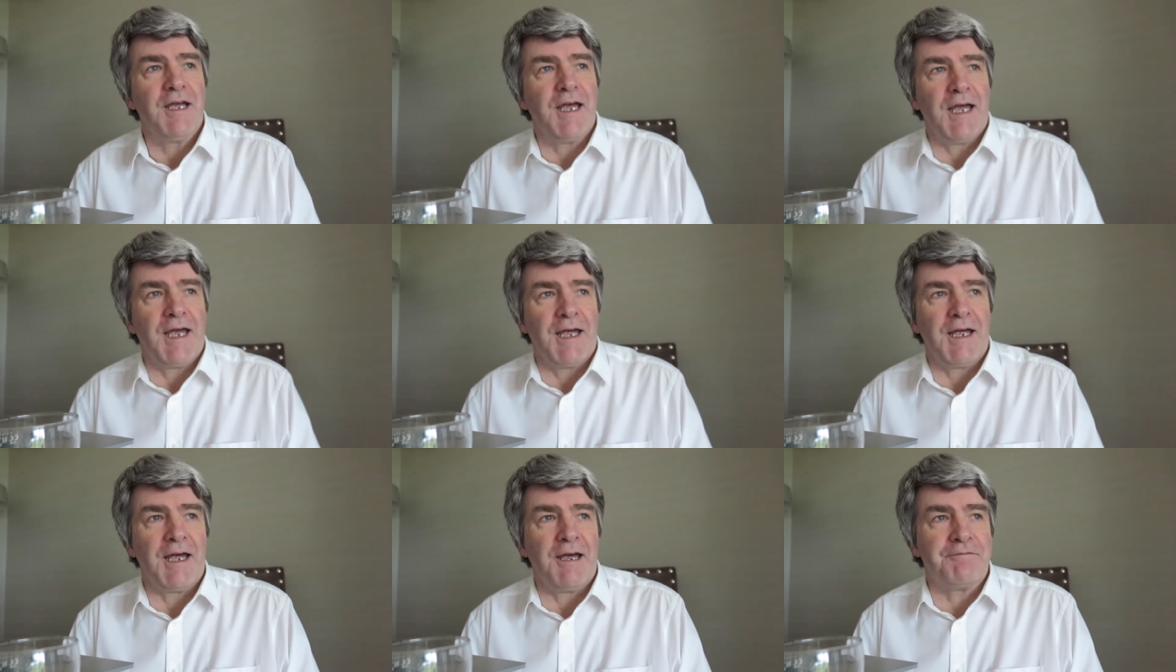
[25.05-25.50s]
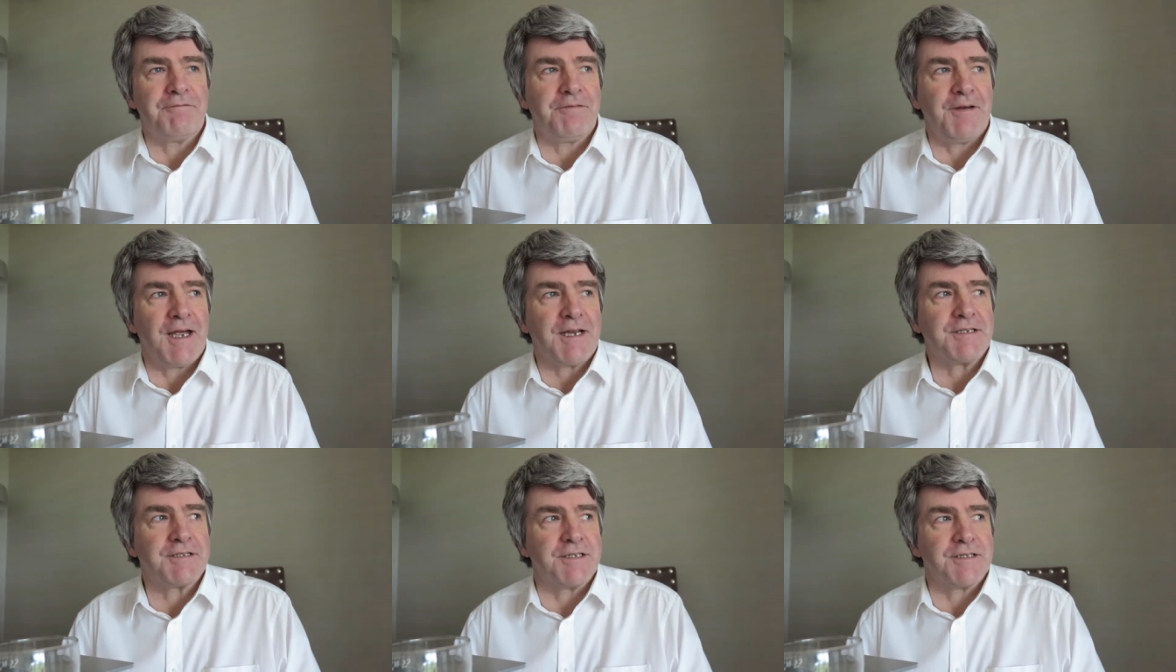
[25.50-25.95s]

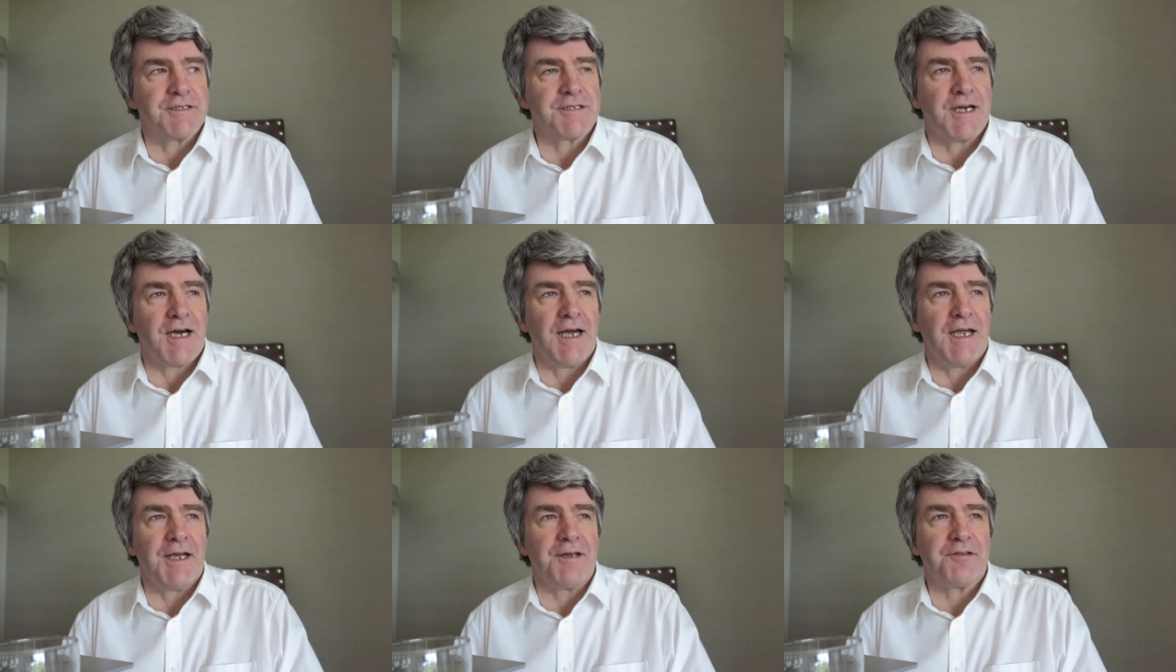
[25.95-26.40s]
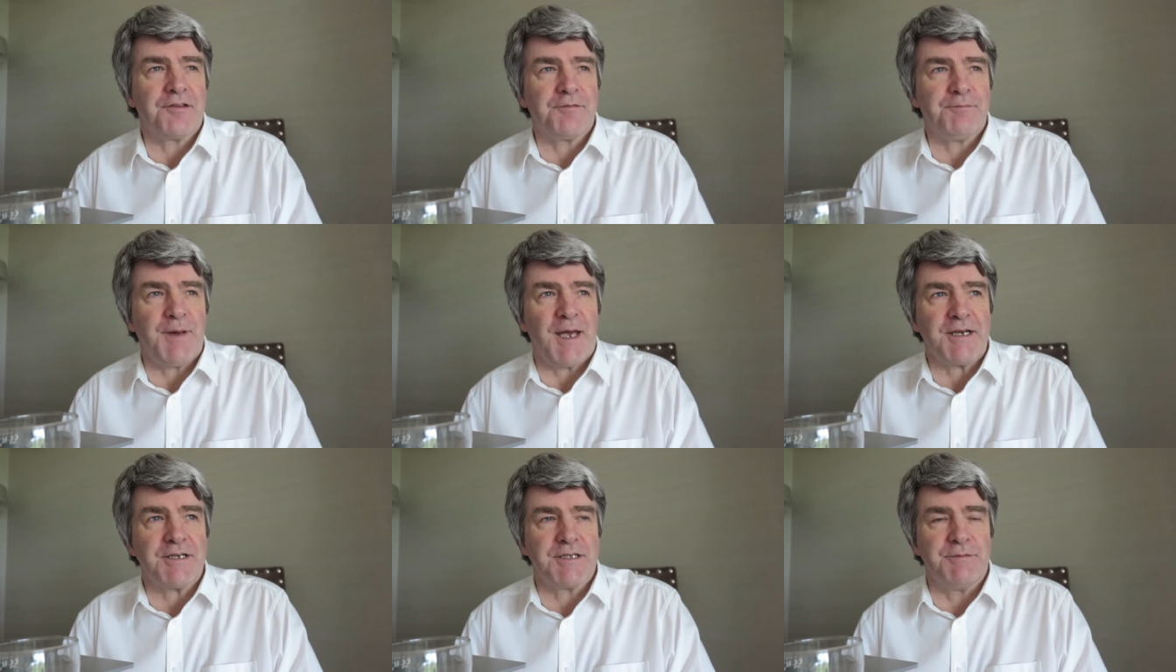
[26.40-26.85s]
affected I
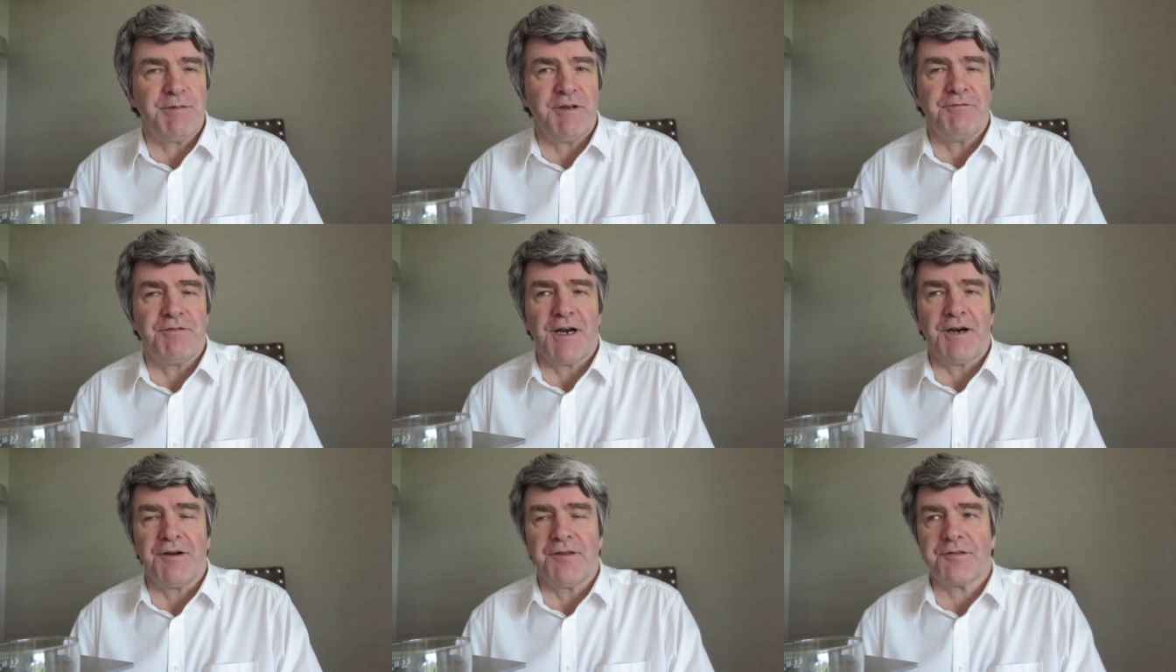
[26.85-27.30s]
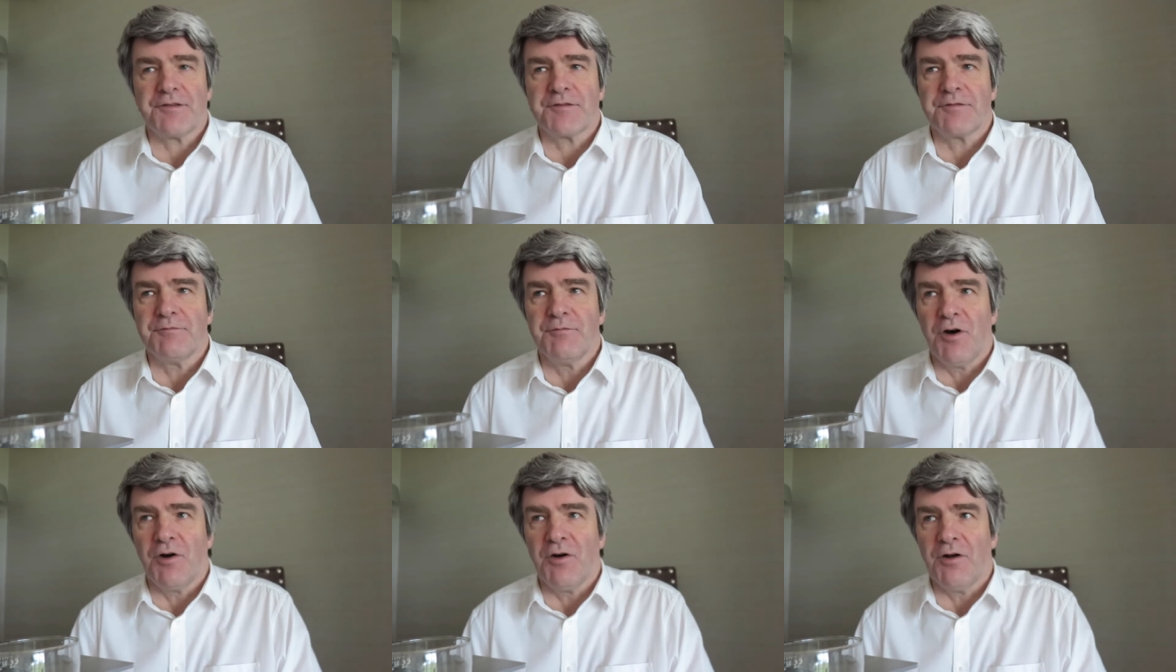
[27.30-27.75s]
expect to be very
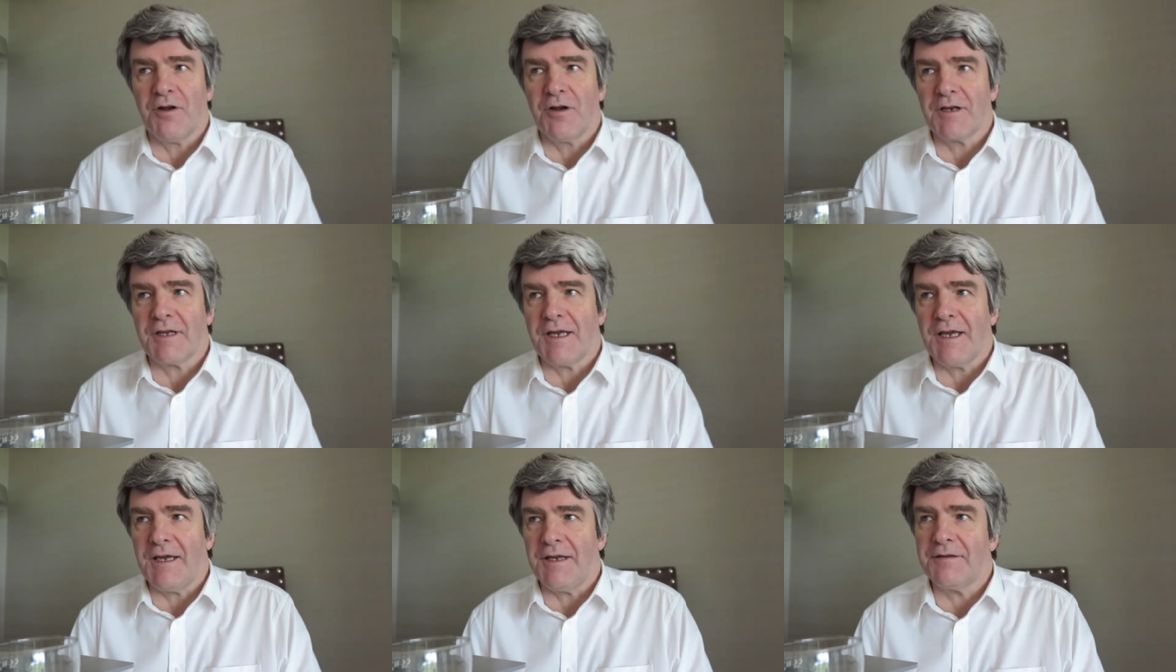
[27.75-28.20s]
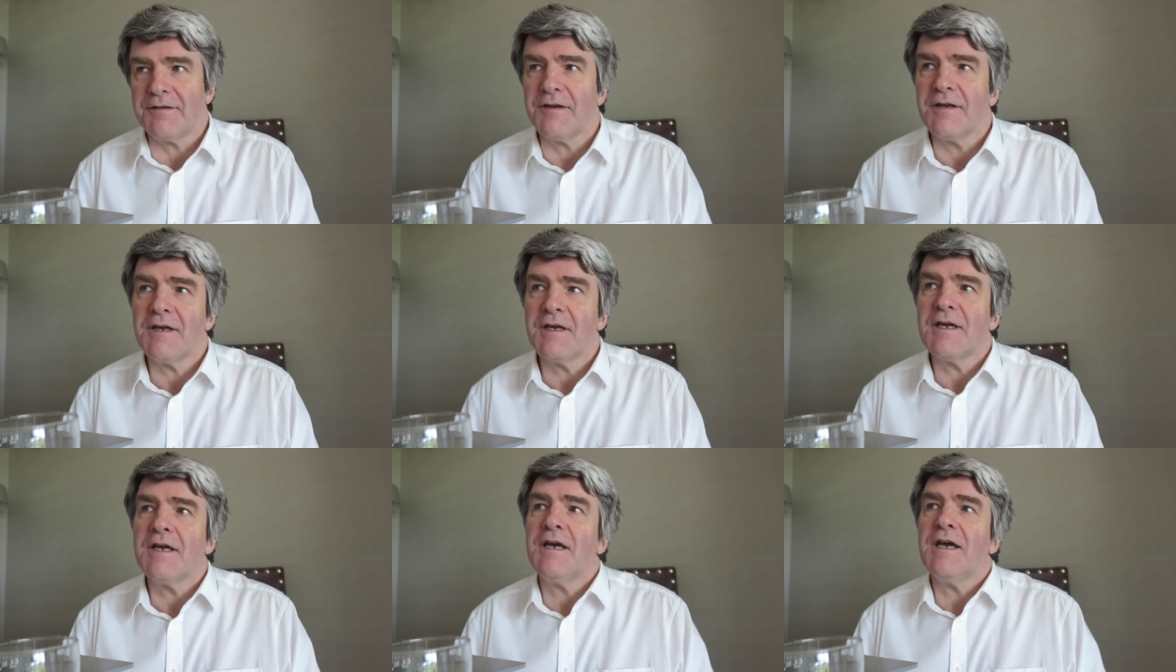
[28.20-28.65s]
small, Keith.